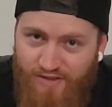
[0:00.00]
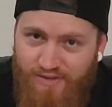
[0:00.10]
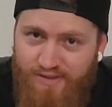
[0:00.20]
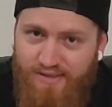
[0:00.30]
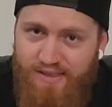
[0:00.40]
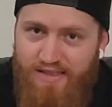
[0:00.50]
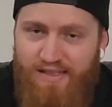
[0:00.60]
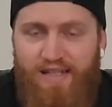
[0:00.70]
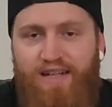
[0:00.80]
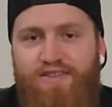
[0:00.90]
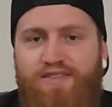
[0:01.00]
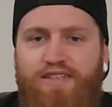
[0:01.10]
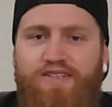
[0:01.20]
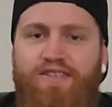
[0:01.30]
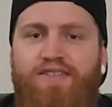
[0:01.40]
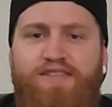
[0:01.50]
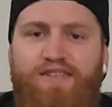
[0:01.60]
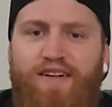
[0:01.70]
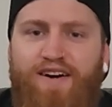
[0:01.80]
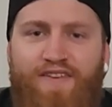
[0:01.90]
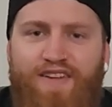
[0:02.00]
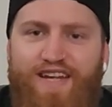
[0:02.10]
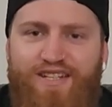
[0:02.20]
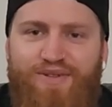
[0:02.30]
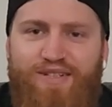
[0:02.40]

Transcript: and I'll see you on the next one.